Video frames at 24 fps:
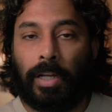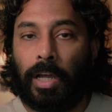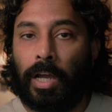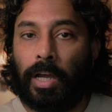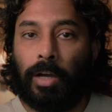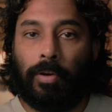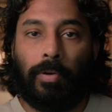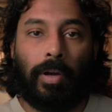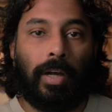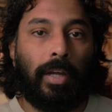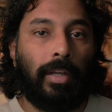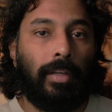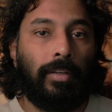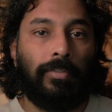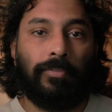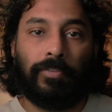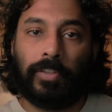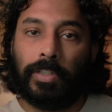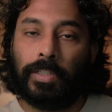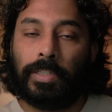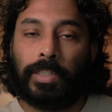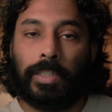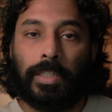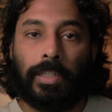how I
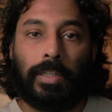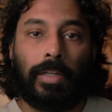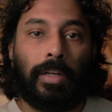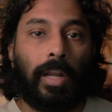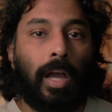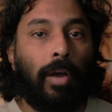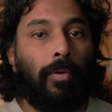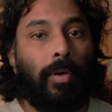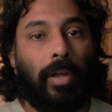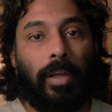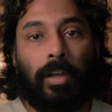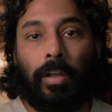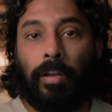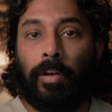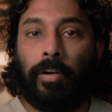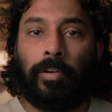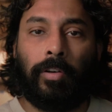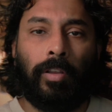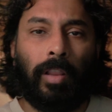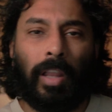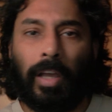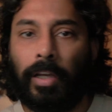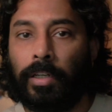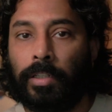invert it and how I color
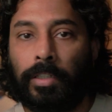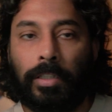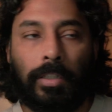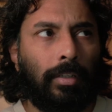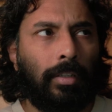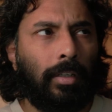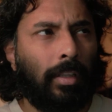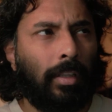correct